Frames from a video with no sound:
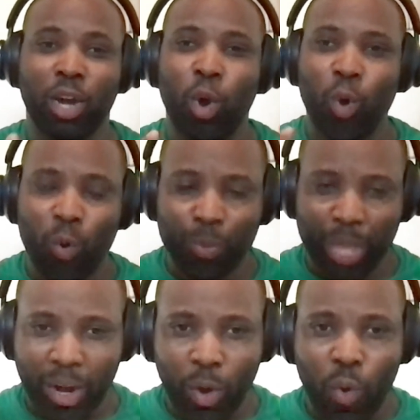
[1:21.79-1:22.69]
The whole
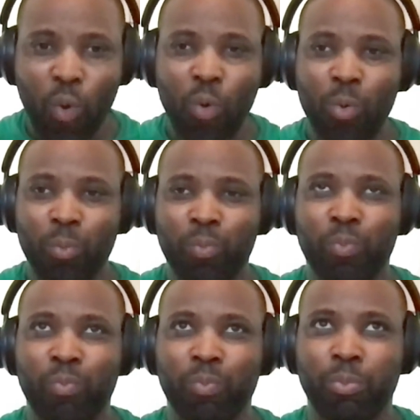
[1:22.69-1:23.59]
that whole
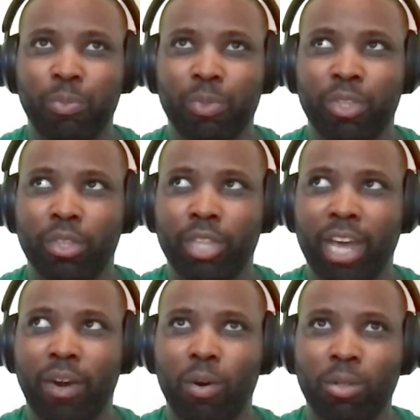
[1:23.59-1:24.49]

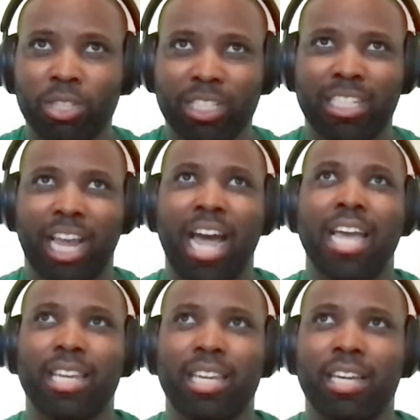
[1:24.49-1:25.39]
that whole
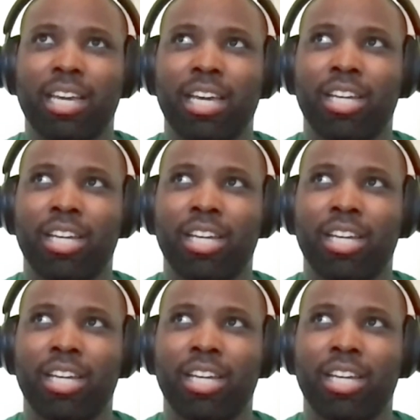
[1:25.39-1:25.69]
society